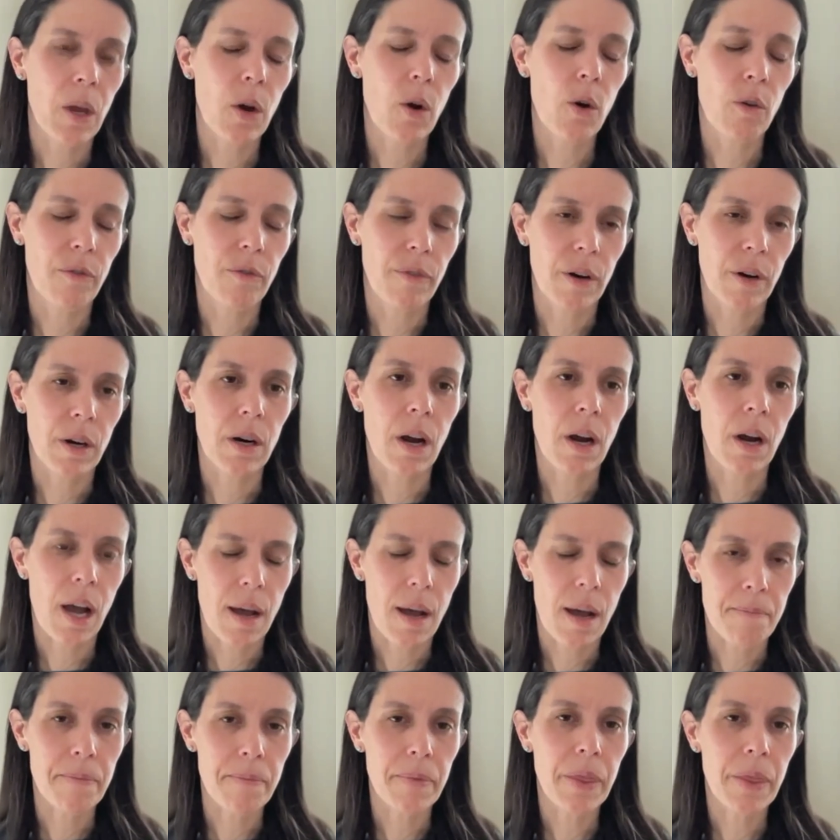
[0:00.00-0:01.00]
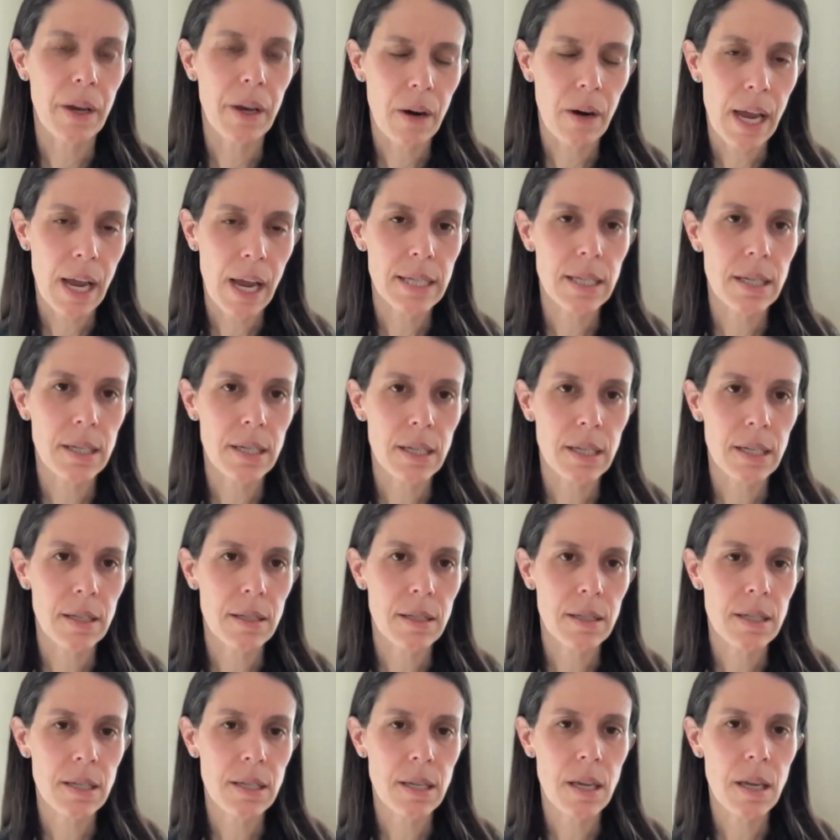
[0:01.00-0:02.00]
overcome their
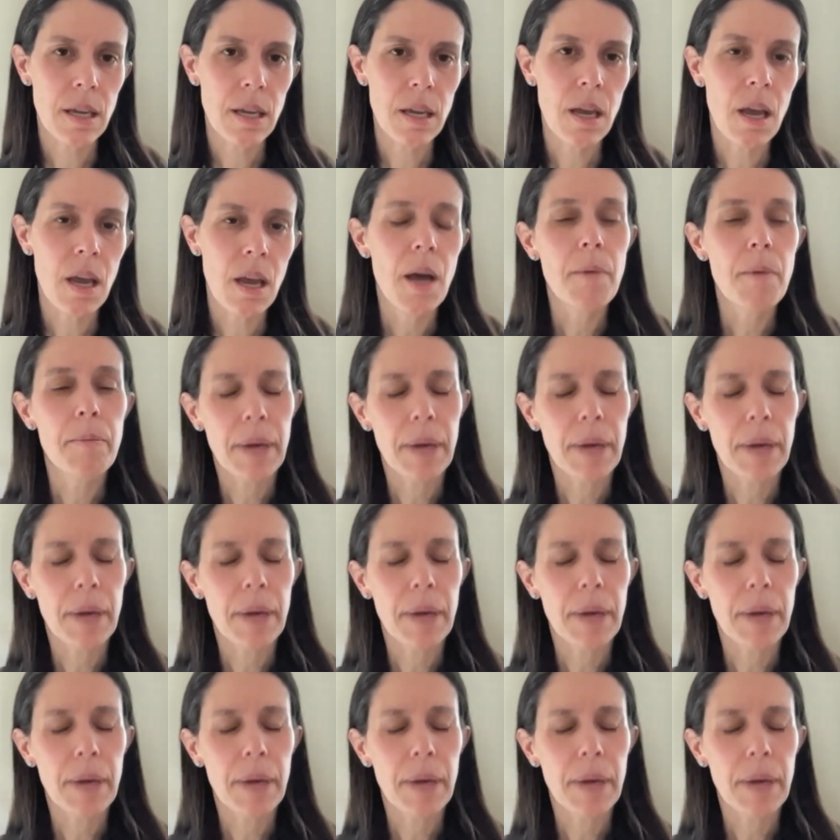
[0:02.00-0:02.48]
hesitancy.